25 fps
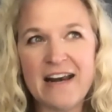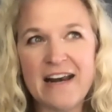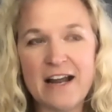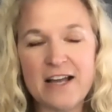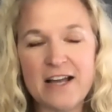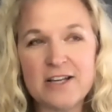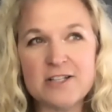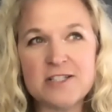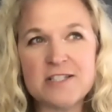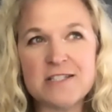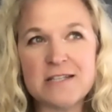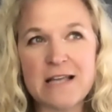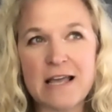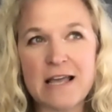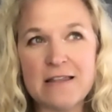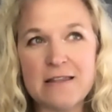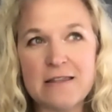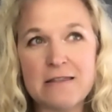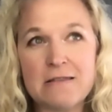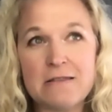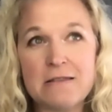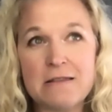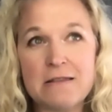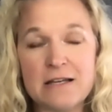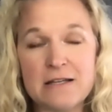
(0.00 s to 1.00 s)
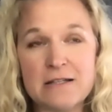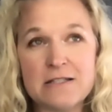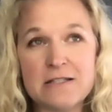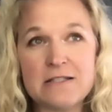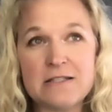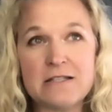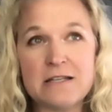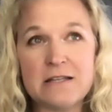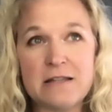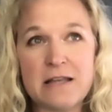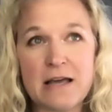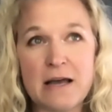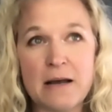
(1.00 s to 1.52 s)
And I could say
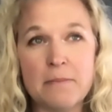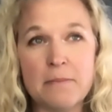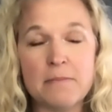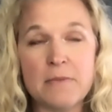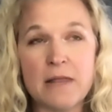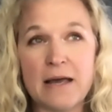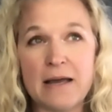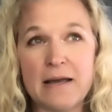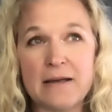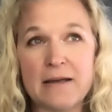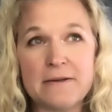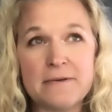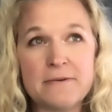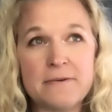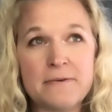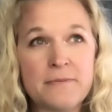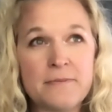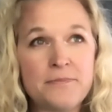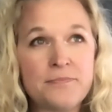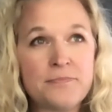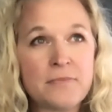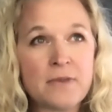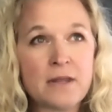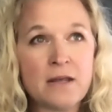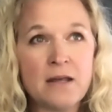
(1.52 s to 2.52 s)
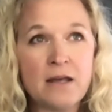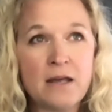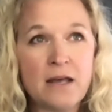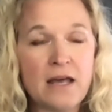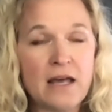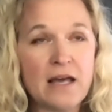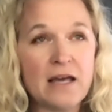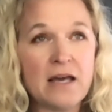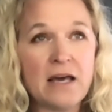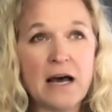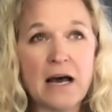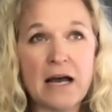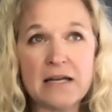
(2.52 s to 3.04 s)
things to them like,
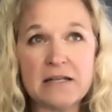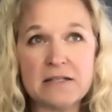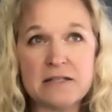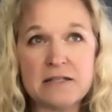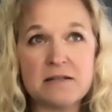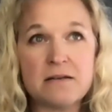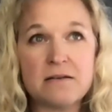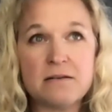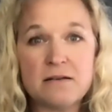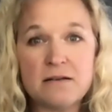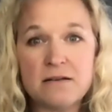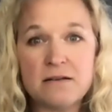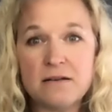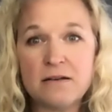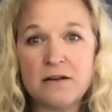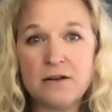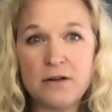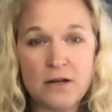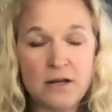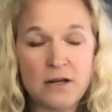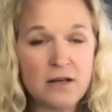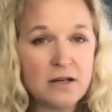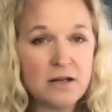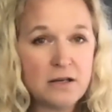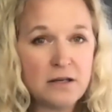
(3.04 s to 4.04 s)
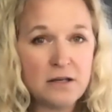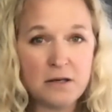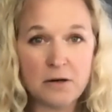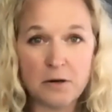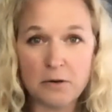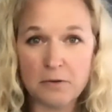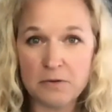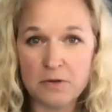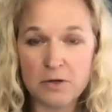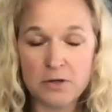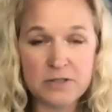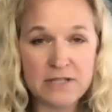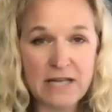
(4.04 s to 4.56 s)
hey guys, you
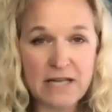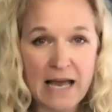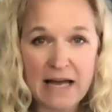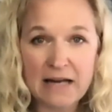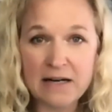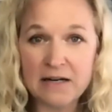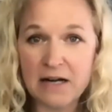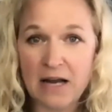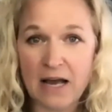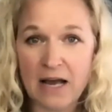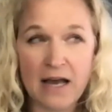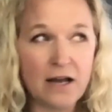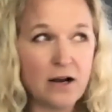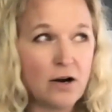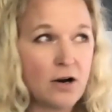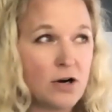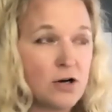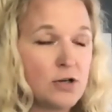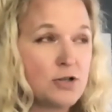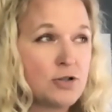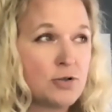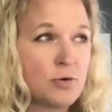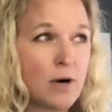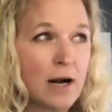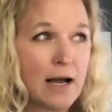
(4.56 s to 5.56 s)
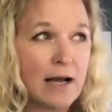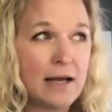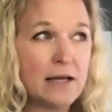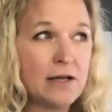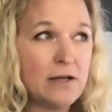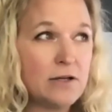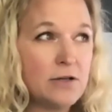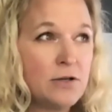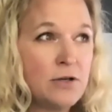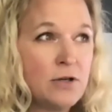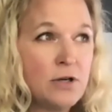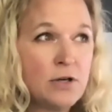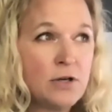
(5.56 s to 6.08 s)
know, your dad and I are
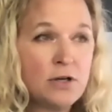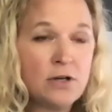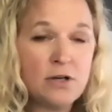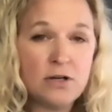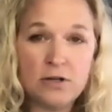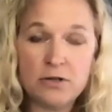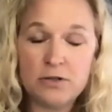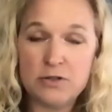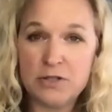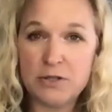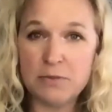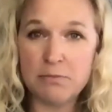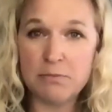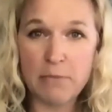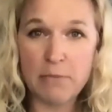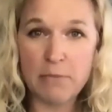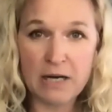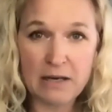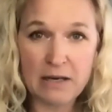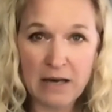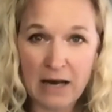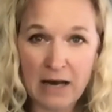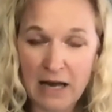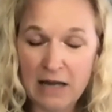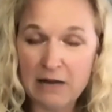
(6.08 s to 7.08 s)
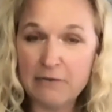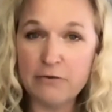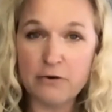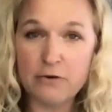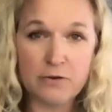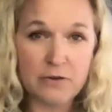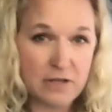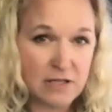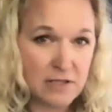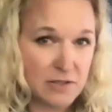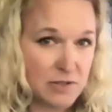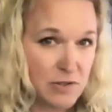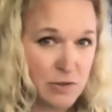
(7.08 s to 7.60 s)
trying to
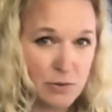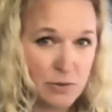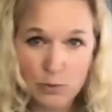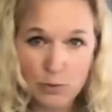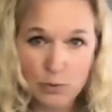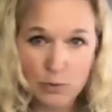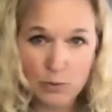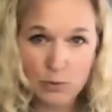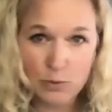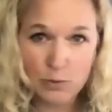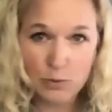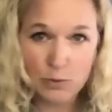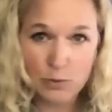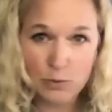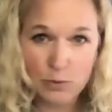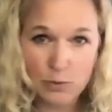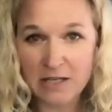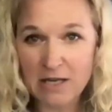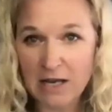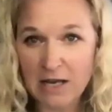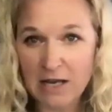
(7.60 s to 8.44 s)
MacGyver this school year